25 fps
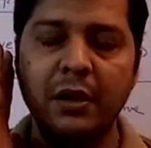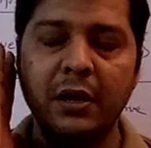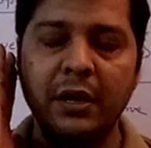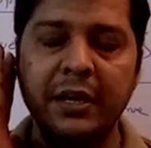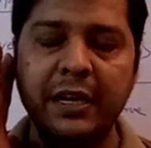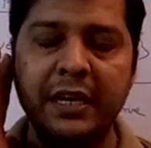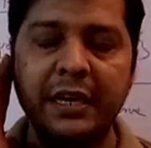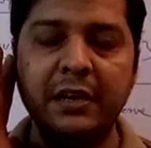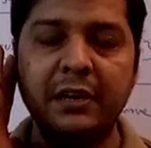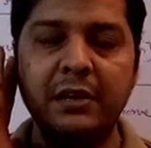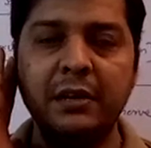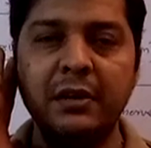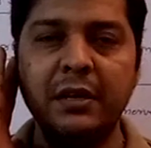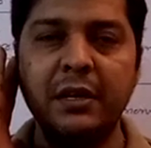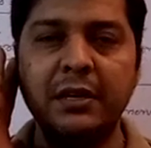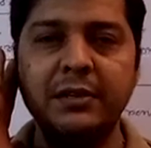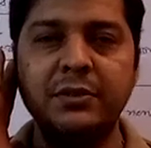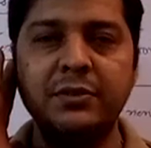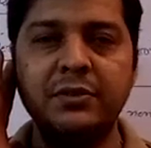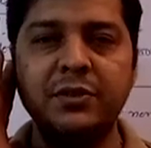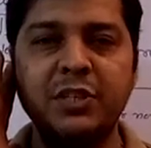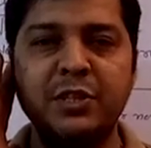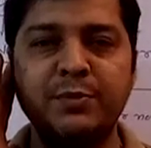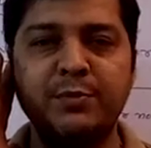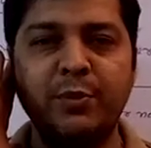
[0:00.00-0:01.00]
Ear is
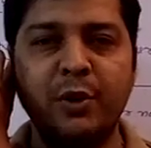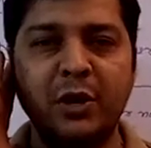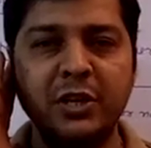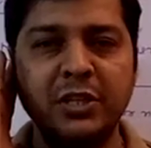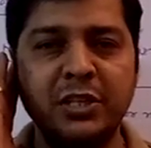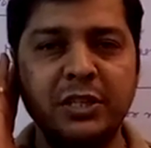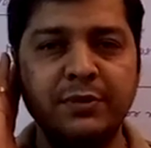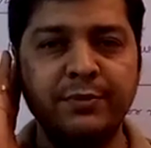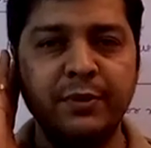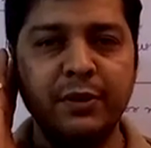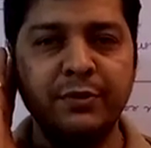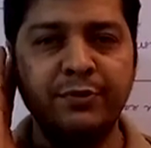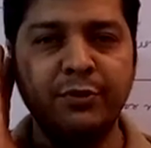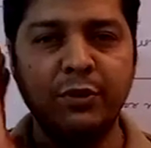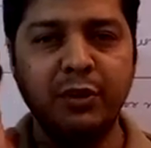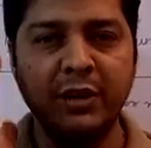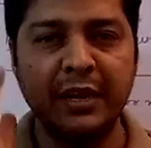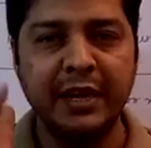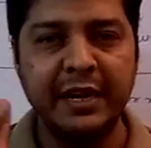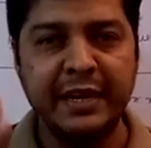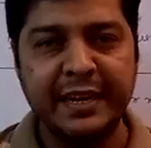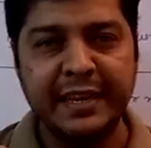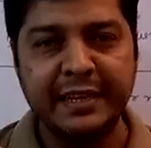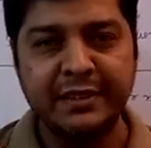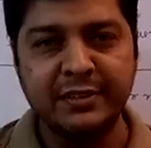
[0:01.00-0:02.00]
responsible for
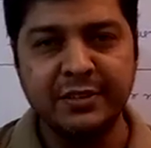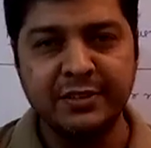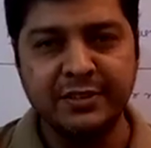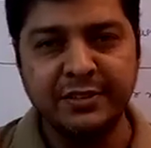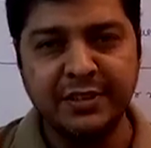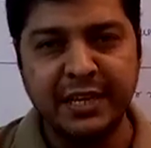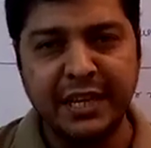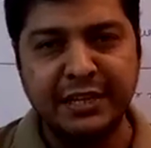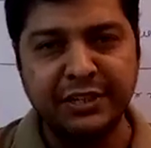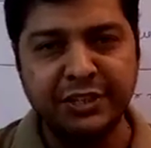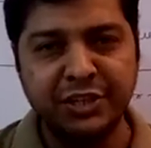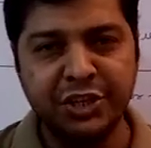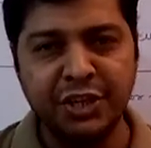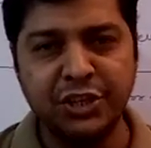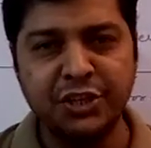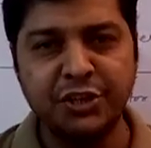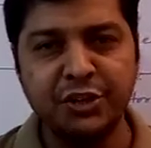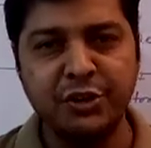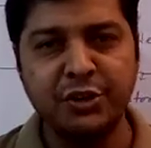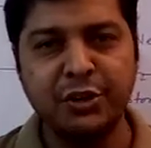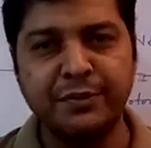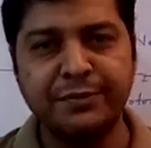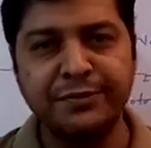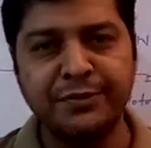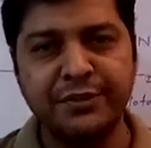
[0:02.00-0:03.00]
getting the
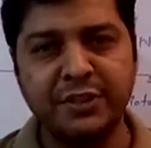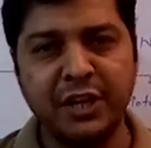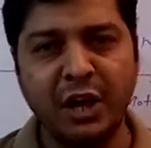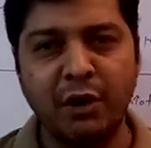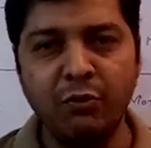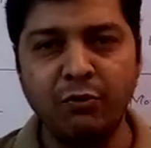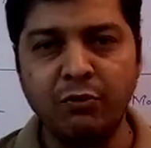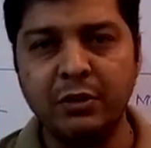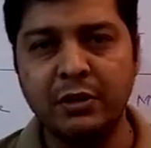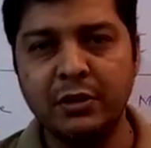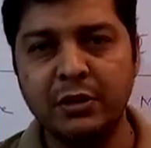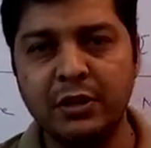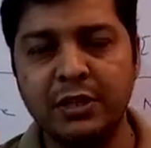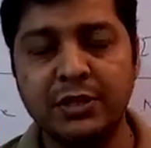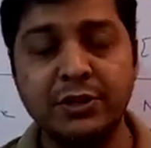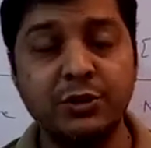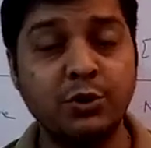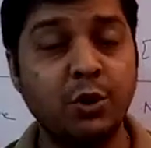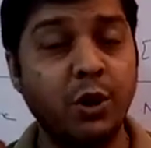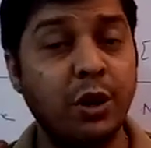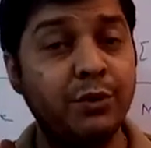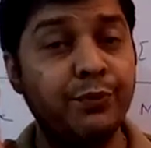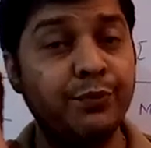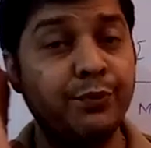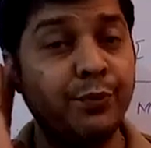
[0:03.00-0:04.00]
sensation of sound, it's
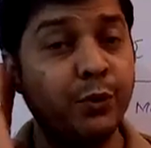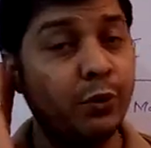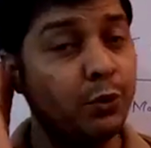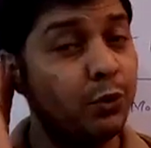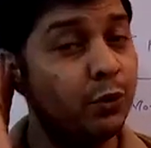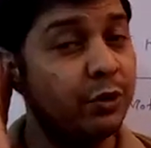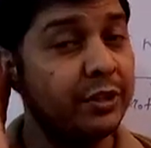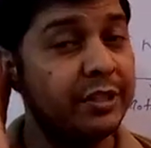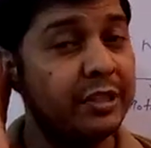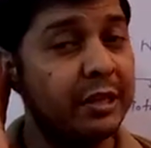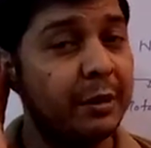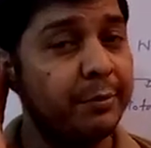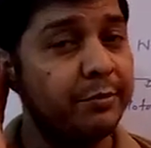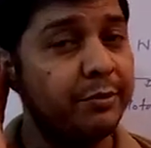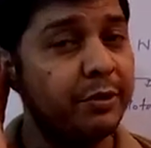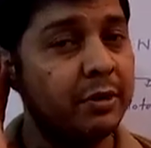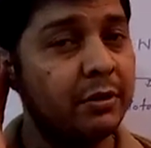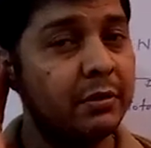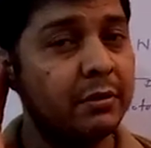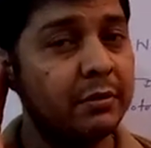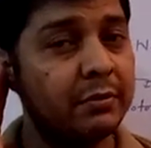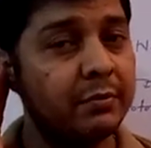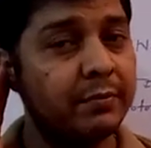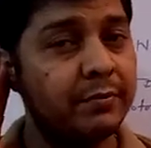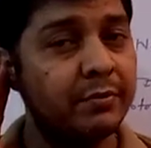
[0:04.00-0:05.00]
called
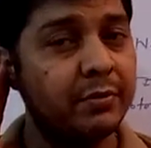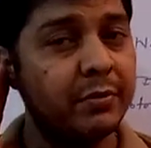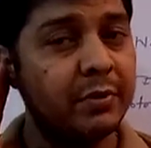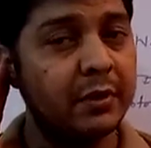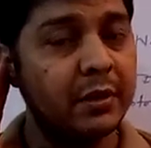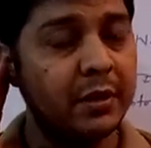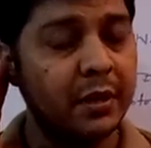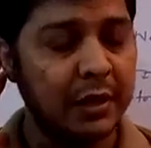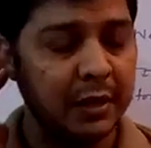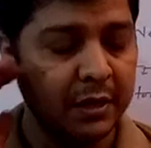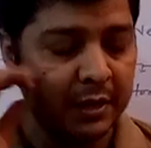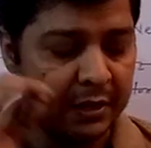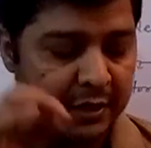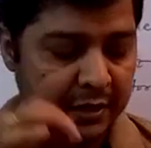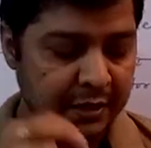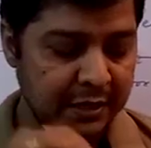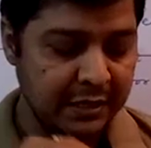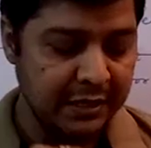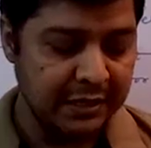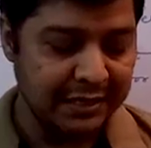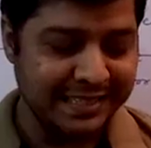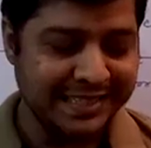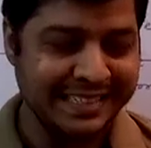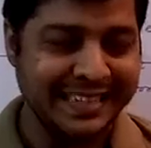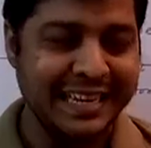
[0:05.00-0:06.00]
phonoreceptor.
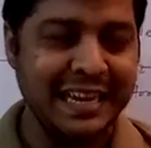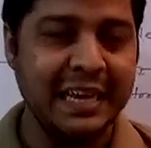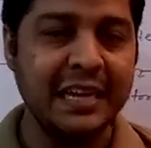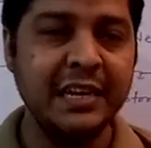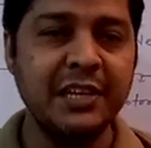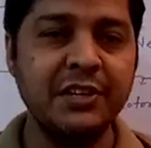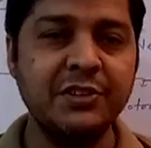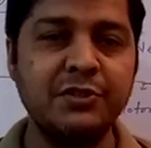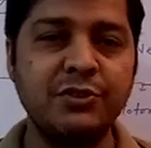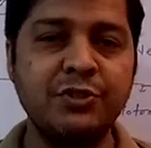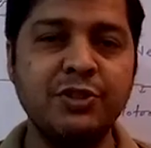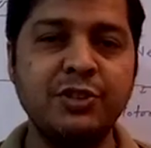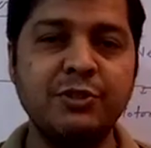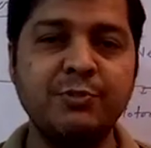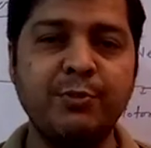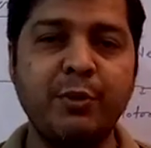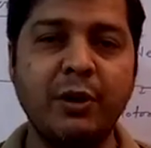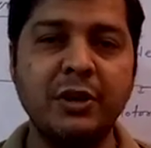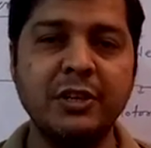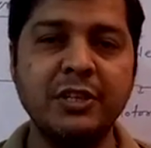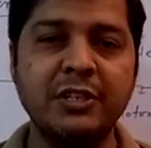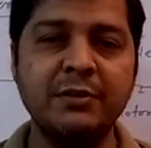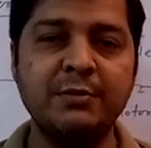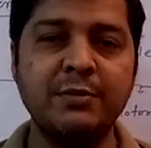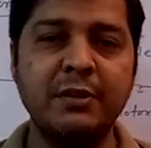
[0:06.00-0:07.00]
Skin is
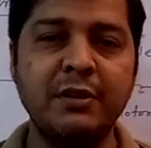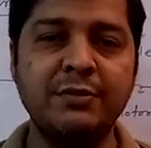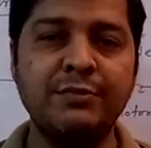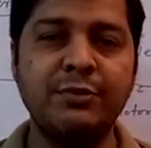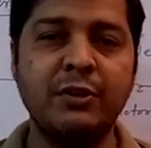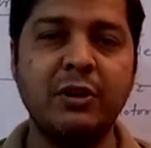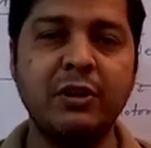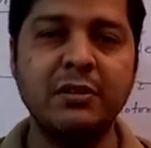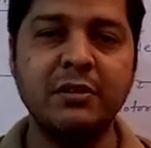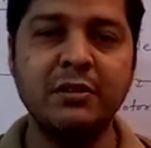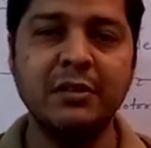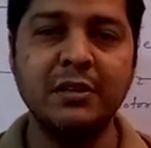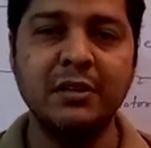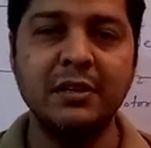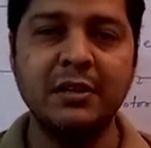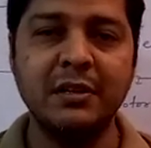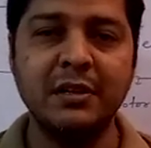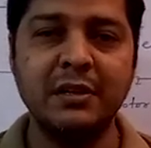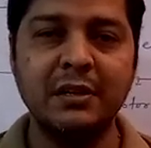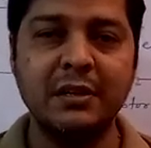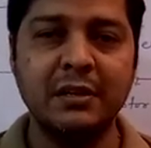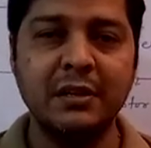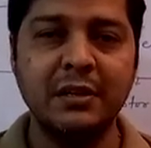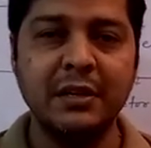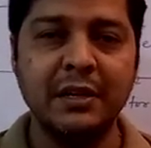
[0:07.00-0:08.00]
responsible for
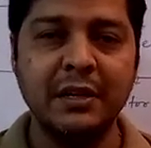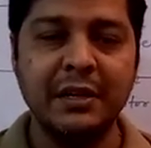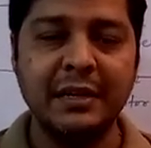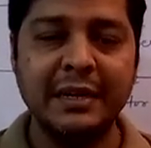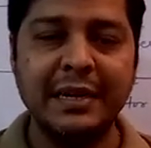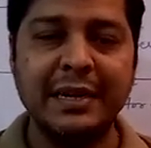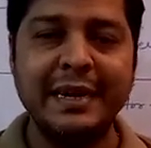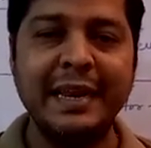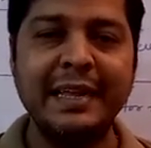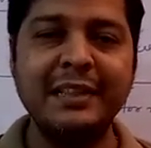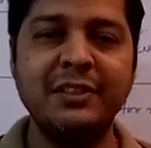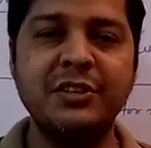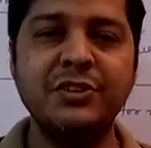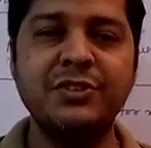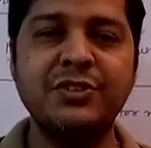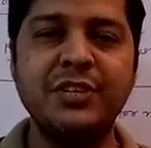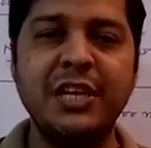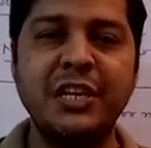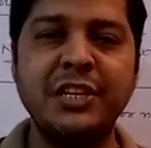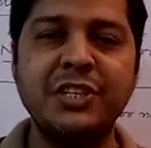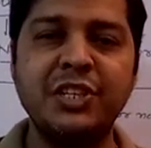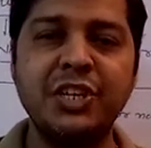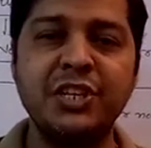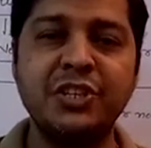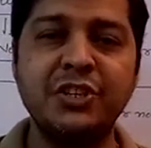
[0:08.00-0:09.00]
getting the
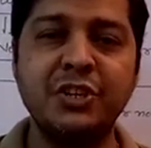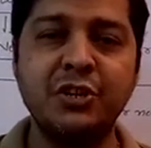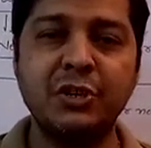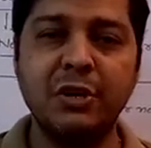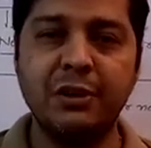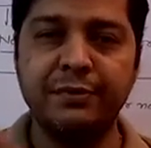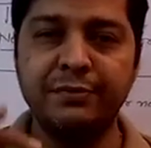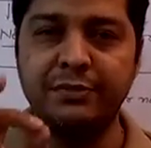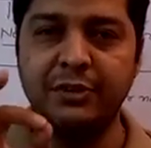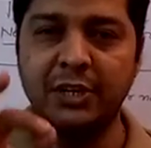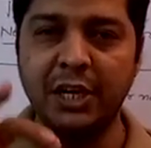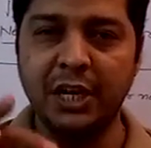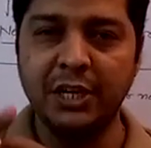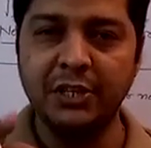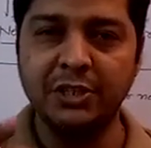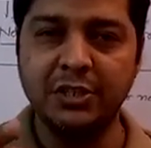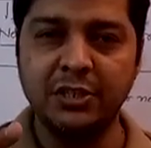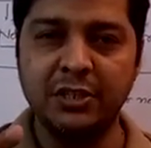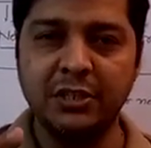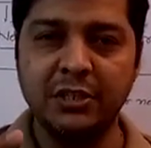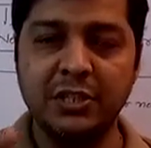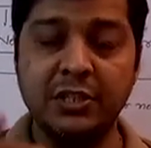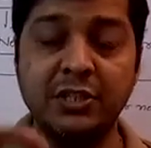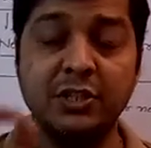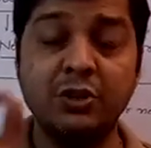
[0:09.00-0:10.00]
sensation of
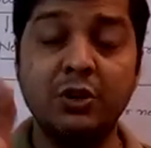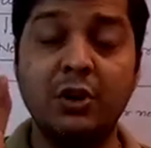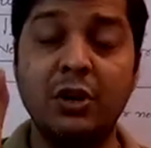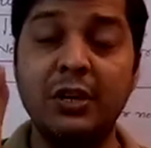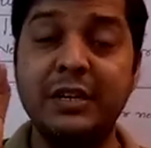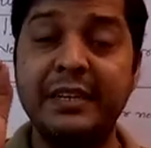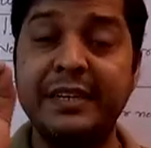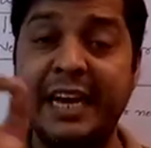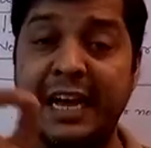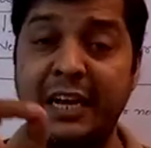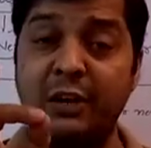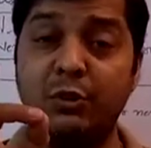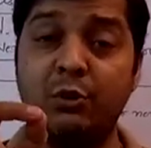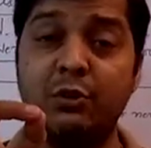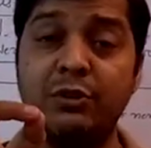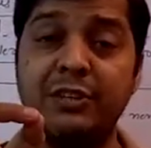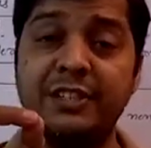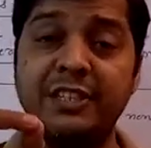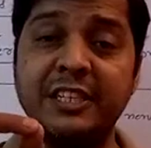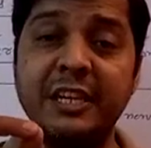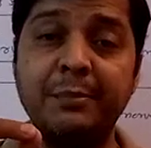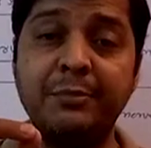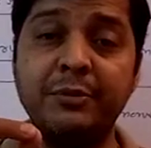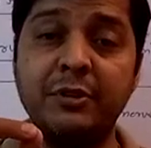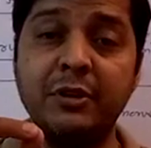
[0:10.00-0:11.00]
touch, it's called
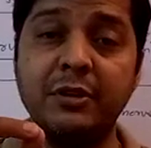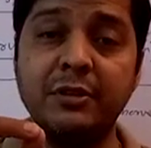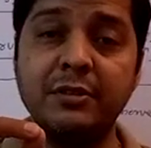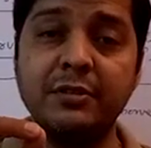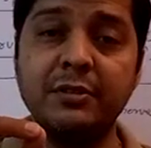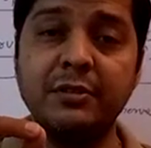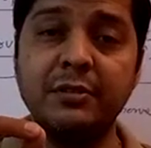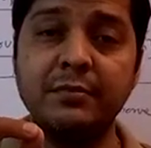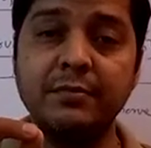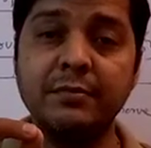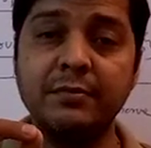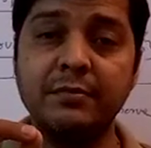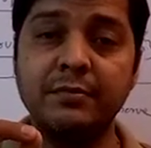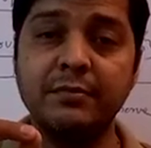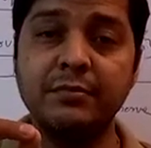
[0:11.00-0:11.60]
tangoreceptors.